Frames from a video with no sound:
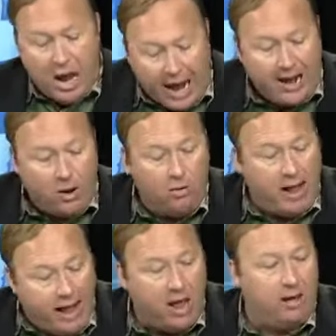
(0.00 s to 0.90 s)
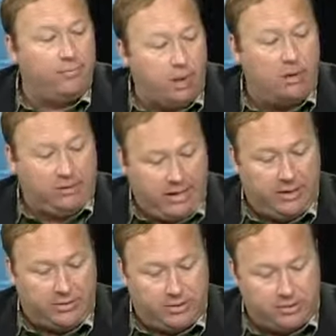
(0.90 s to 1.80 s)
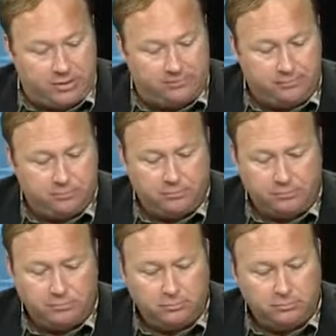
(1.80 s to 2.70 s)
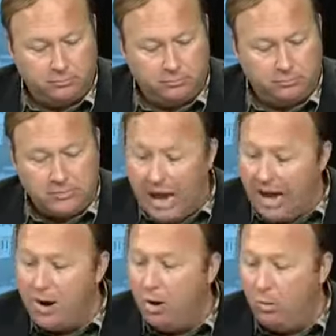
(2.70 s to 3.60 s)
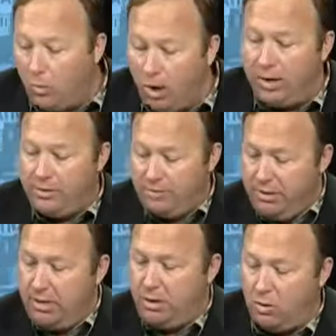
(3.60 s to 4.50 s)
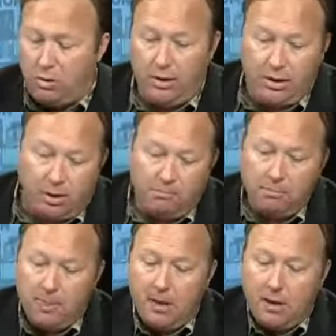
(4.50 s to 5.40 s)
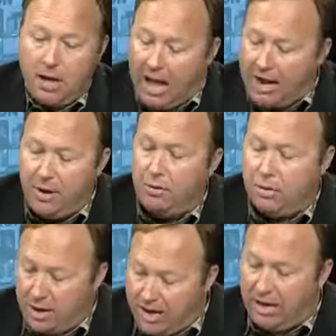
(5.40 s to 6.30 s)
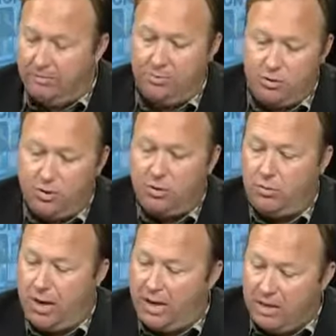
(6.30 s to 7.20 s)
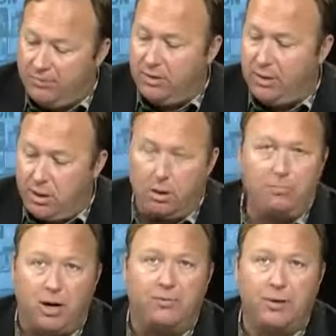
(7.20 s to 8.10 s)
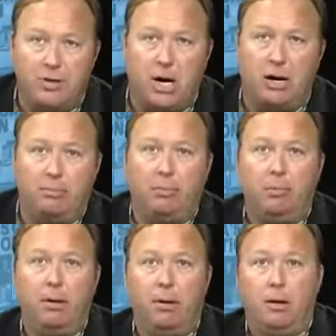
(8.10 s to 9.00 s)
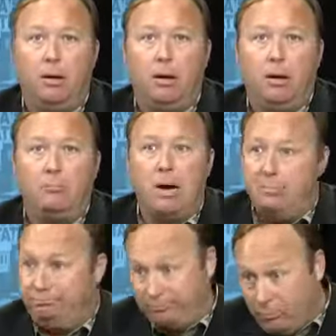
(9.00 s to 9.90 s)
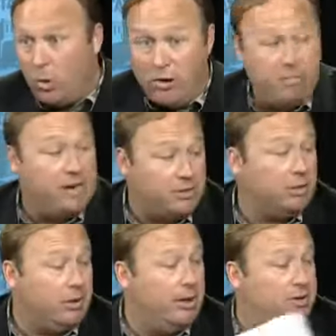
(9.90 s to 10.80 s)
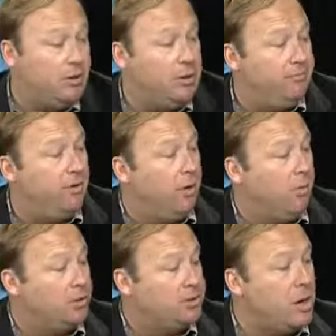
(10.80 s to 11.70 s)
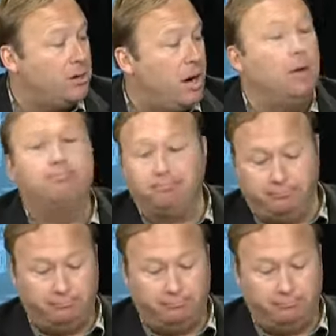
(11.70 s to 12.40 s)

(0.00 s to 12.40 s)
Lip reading: I don't have all the answers. I don't want to be your leader. I don't claim to do an even near perfect job. But we're the best there is here at Infowars.com.